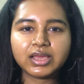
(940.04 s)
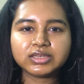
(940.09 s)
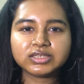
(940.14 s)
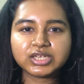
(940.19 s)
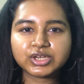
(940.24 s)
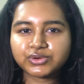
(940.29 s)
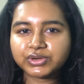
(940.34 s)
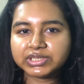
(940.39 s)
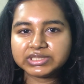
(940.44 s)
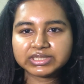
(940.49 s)

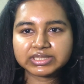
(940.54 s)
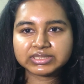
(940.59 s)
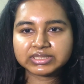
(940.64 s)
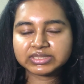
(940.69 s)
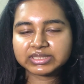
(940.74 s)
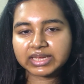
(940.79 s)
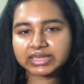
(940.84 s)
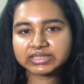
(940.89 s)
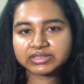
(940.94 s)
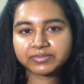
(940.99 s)
decreases the
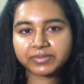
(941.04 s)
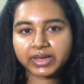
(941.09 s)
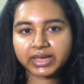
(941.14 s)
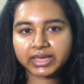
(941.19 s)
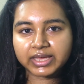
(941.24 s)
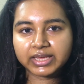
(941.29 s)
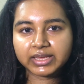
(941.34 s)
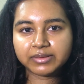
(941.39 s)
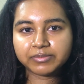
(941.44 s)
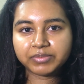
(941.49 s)
size of
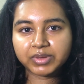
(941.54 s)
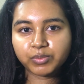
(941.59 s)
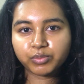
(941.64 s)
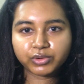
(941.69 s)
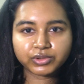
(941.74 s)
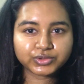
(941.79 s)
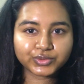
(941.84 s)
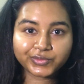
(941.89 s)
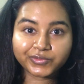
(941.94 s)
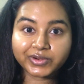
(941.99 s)
my
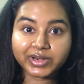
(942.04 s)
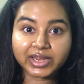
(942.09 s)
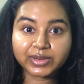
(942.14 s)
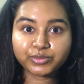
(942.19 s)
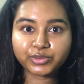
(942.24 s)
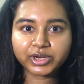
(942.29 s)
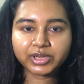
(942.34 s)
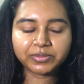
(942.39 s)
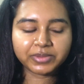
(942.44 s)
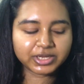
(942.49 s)
pimples
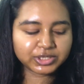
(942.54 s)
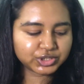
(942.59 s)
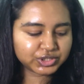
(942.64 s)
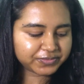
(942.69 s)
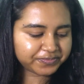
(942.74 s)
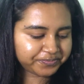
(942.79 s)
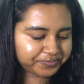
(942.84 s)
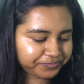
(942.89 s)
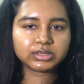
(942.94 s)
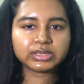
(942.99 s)
overnight pretty much.
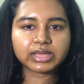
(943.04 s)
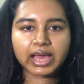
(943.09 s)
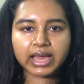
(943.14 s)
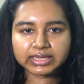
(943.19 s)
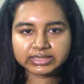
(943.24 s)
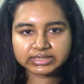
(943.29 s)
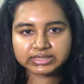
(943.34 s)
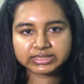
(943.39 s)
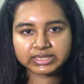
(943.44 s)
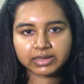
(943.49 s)
The
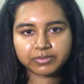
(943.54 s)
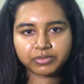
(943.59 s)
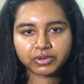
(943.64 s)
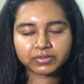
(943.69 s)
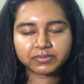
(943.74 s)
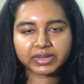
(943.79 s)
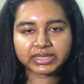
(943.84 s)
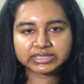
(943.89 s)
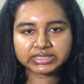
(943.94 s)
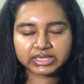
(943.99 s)
last step
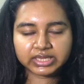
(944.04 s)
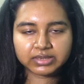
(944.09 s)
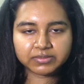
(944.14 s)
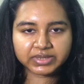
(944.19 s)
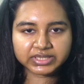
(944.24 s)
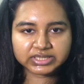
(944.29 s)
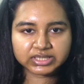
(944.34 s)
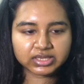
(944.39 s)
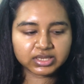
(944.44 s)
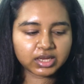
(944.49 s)
on in
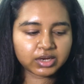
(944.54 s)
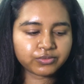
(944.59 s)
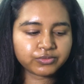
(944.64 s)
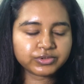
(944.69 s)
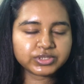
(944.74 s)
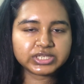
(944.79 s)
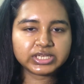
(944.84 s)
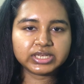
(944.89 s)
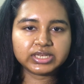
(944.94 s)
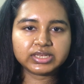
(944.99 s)
my skincare
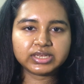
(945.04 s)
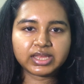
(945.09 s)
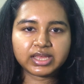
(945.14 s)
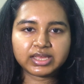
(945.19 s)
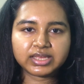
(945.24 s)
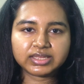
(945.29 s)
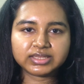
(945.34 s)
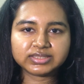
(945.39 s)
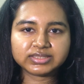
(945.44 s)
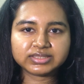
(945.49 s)
routine
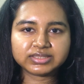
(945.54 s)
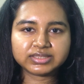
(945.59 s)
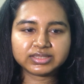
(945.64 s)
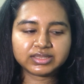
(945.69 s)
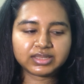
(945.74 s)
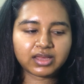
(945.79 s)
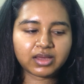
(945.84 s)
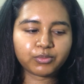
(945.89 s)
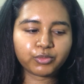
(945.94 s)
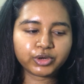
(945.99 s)
is
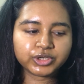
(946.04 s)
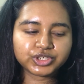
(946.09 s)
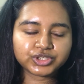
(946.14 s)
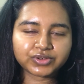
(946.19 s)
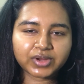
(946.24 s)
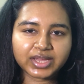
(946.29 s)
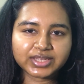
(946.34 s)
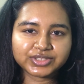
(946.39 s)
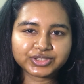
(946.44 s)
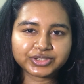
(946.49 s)
a
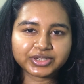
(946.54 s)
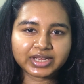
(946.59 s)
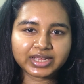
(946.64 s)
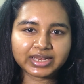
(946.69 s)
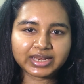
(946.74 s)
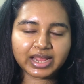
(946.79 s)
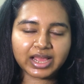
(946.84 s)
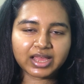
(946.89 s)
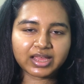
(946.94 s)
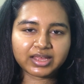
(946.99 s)
moisturizer,
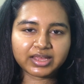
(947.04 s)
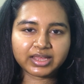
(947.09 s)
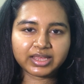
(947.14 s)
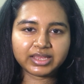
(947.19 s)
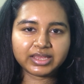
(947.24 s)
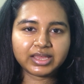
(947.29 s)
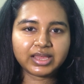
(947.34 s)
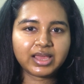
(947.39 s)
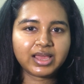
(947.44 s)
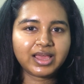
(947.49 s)

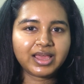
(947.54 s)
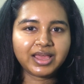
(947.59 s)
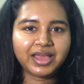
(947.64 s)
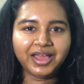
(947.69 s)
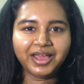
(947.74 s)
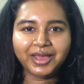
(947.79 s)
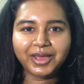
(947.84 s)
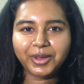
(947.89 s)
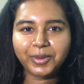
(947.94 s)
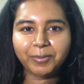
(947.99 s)
and
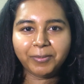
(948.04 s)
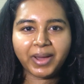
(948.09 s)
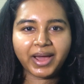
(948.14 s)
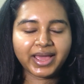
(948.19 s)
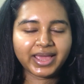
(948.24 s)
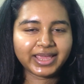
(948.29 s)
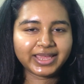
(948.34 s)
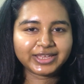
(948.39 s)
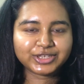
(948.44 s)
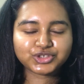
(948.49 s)

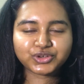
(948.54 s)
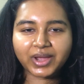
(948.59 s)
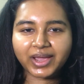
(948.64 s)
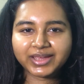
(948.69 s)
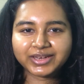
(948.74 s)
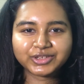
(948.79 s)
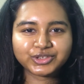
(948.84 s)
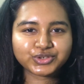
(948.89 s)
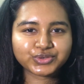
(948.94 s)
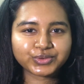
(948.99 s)
my
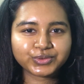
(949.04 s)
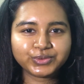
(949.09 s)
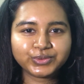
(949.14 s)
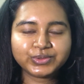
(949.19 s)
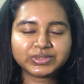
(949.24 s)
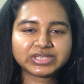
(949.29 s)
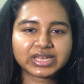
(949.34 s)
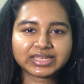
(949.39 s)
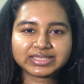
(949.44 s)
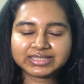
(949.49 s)
tried and
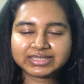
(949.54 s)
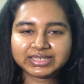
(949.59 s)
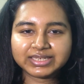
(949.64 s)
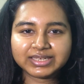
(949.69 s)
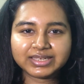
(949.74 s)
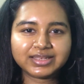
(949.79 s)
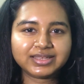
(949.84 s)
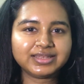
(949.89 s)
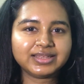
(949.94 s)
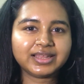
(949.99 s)
true
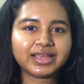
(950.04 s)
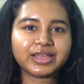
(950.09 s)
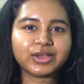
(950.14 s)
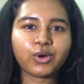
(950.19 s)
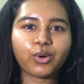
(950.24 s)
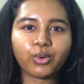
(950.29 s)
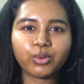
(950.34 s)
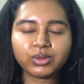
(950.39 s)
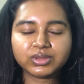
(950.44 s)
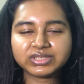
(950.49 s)
tested like
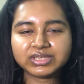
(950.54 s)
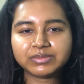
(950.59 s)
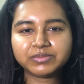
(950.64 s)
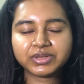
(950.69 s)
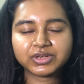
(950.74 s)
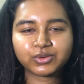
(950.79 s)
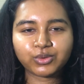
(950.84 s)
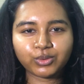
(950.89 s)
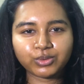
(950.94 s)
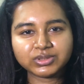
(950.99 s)
oldie
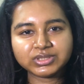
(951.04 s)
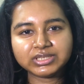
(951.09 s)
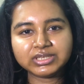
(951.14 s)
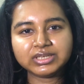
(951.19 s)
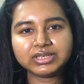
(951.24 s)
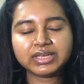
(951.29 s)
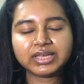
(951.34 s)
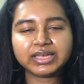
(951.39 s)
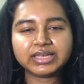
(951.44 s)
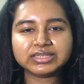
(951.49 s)
but
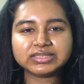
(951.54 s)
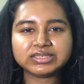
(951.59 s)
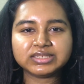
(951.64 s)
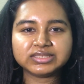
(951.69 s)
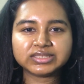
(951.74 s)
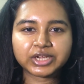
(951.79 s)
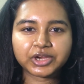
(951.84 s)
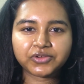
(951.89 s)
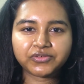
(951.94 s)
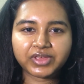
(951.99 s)
goldie is the
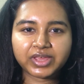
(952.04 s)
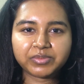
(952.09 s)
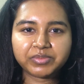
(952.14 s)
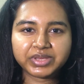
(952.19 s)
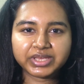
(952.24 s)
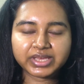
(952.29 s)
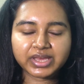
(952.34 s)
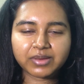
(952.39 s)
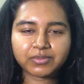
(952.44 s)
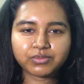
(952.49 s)
CeraVe
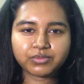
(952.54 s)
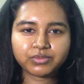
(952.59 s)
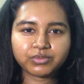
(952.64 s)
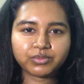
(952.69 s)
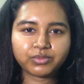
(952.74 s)
PM